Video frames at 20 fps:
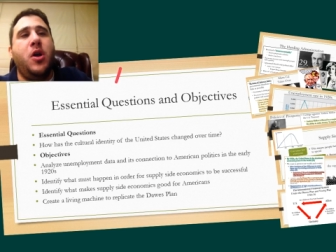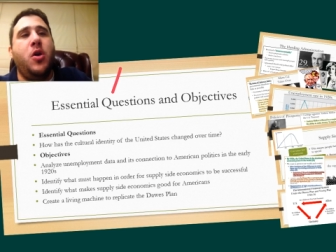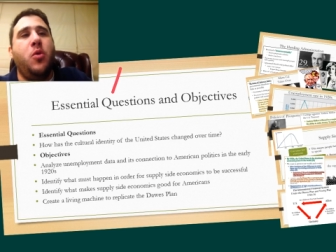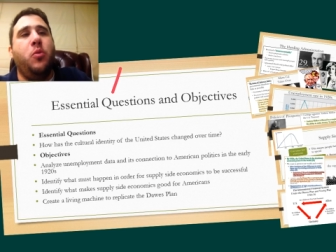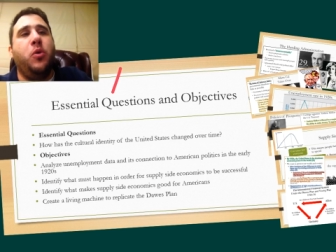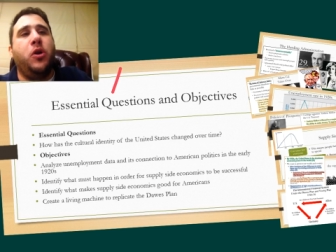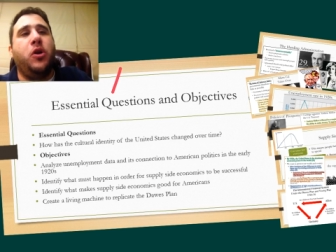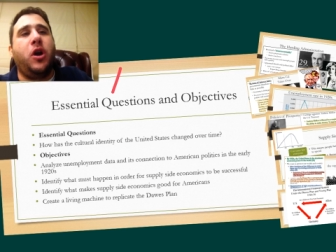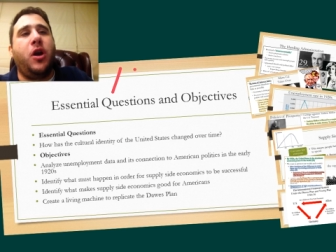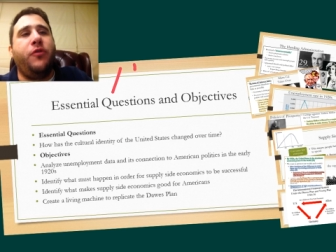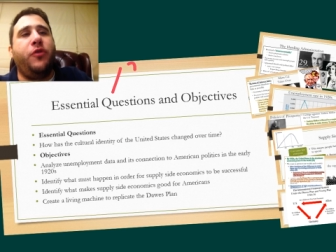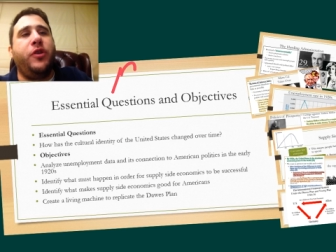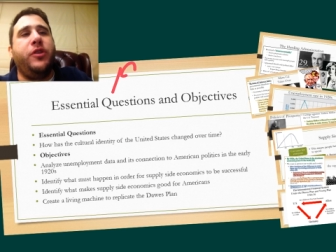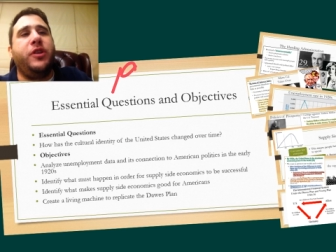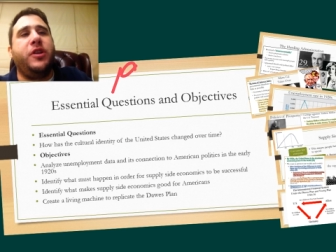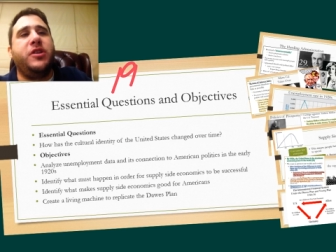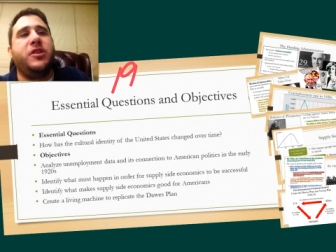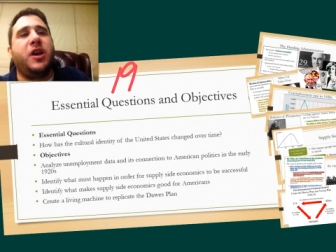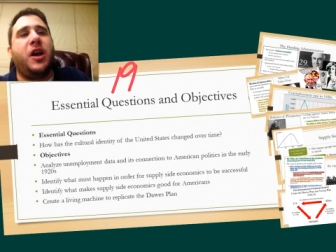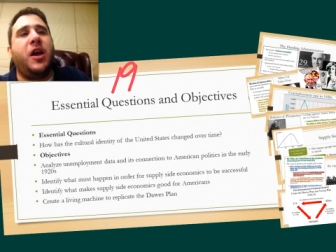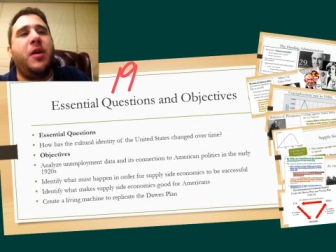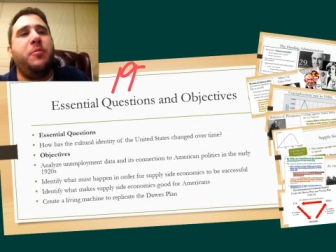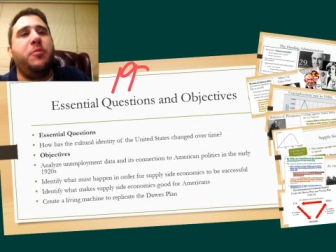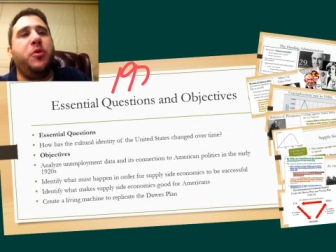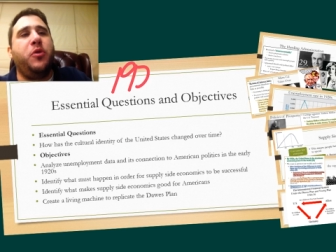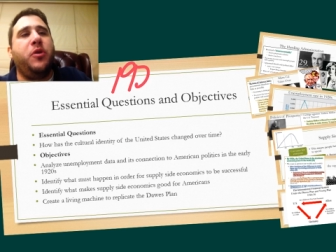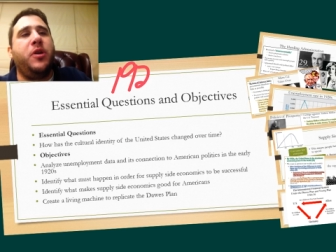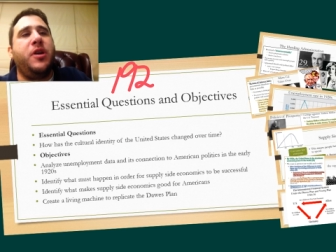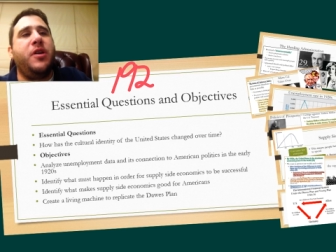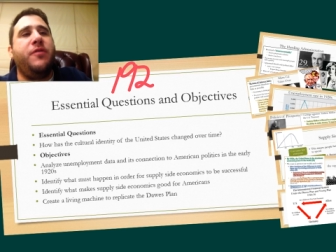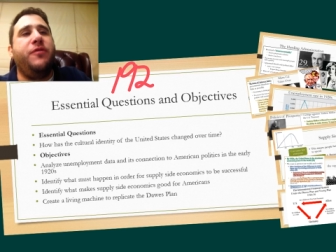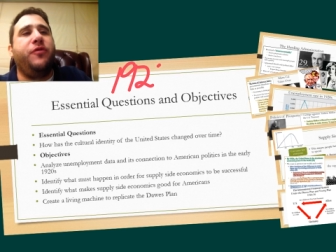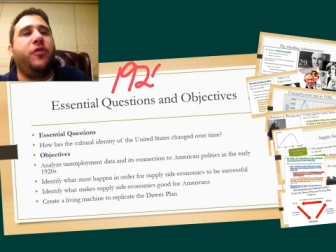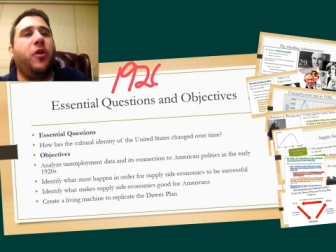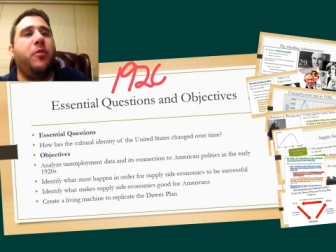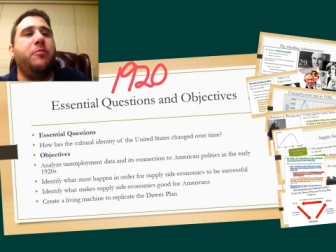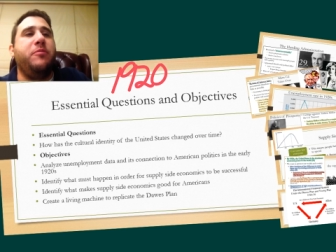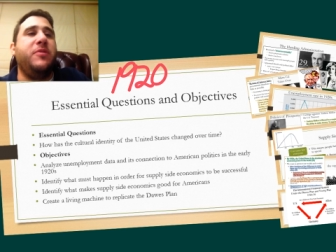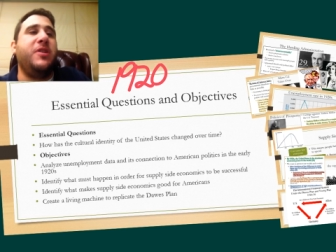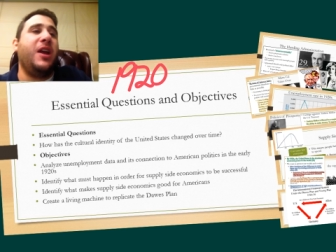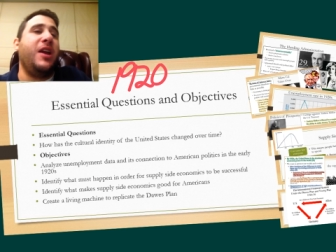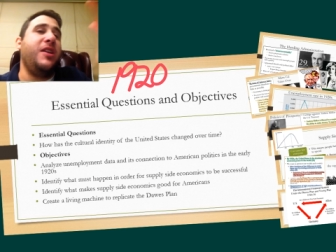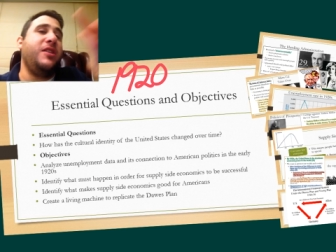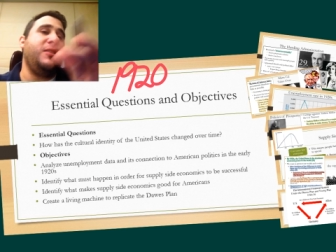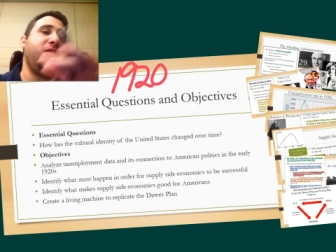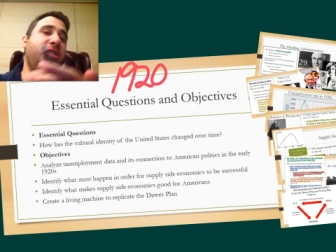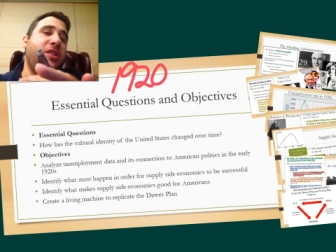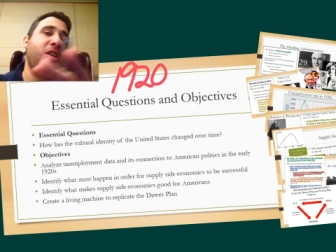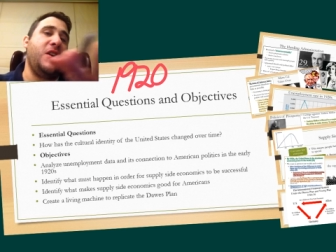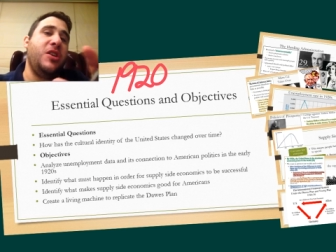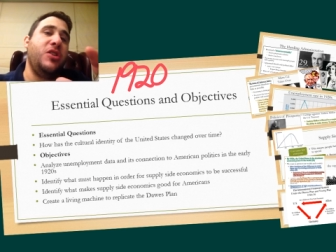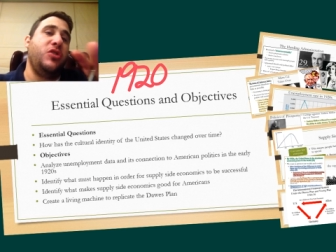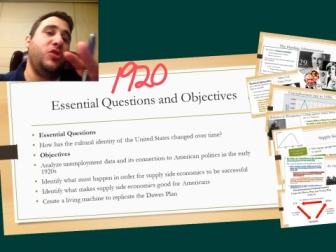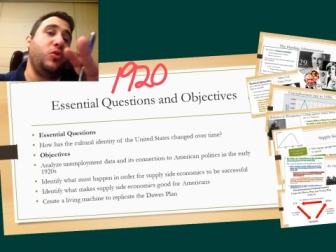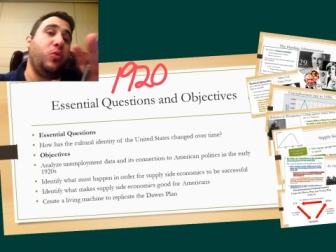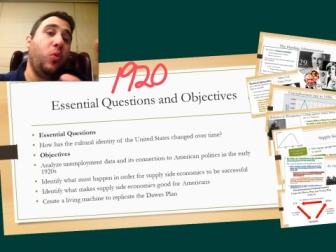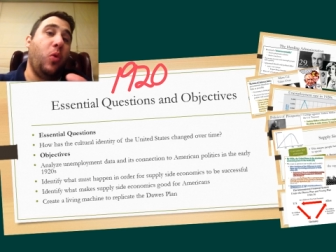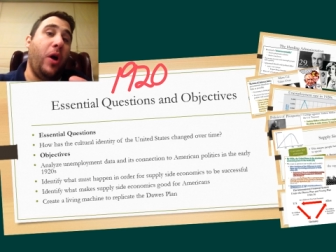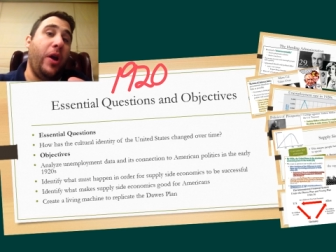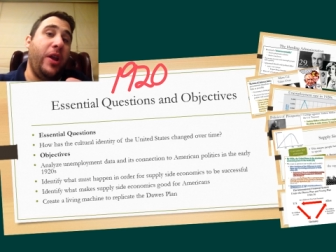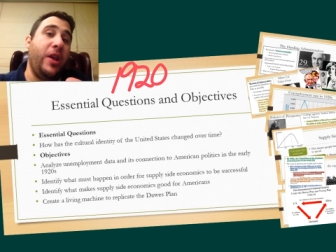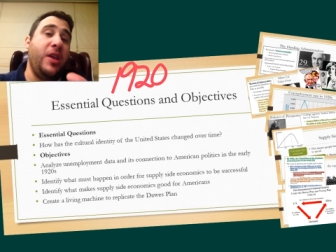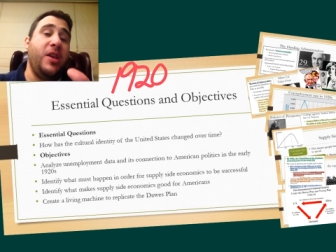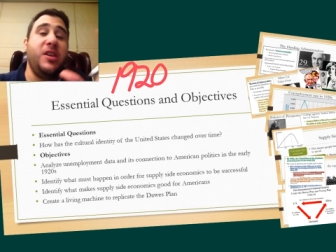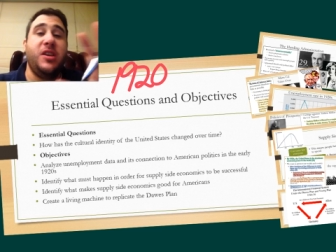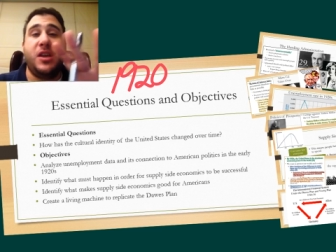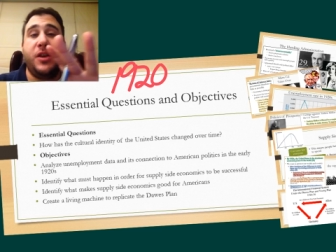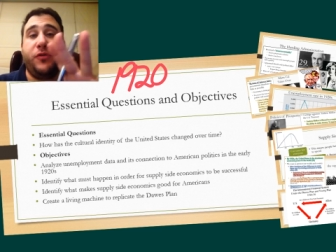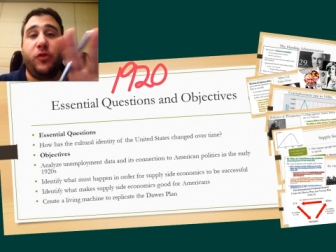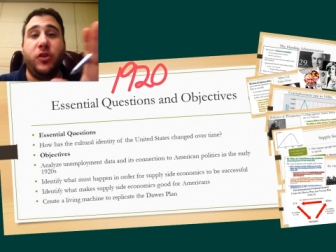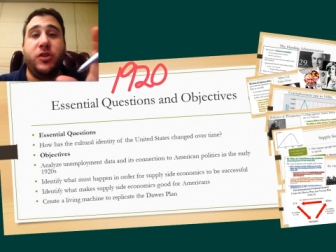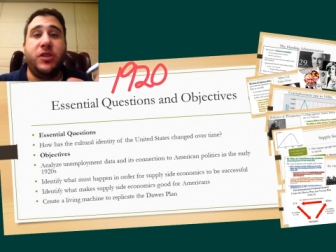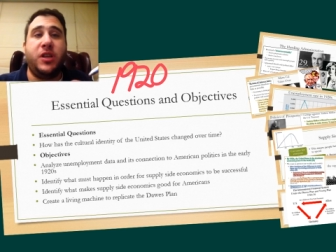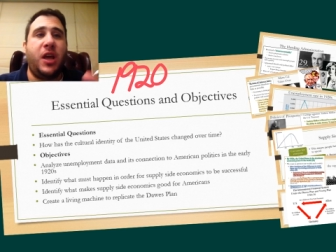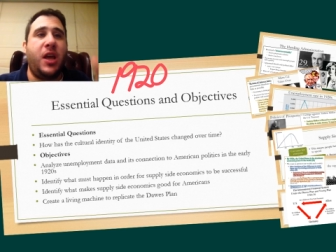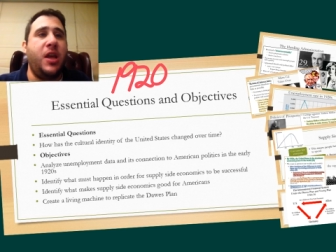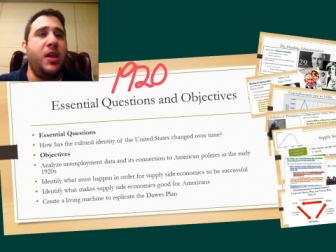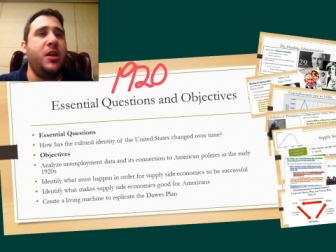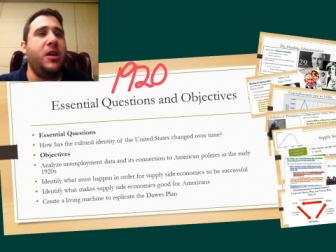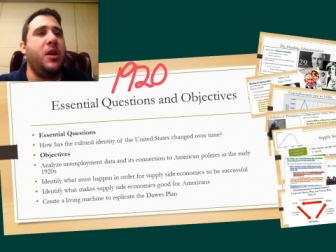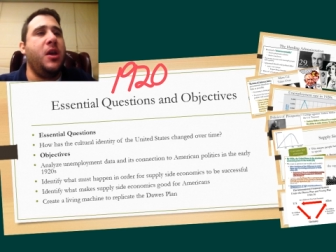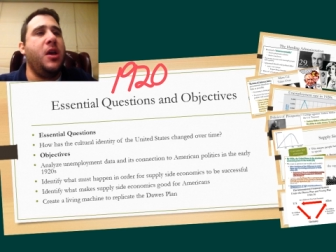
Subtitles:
We're covering the time period from 1920, give or take,